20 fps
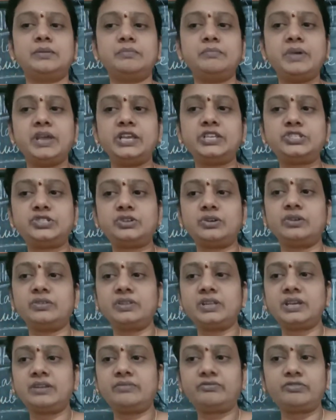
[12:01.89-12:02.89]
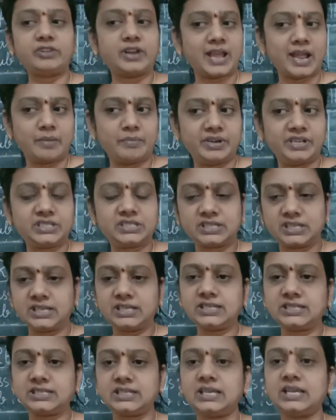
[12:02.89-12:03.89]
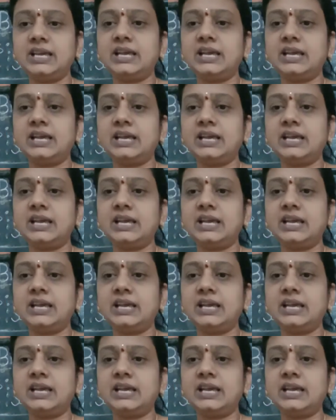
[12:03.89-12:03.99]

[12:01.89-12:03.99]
based on their food habits. Yes,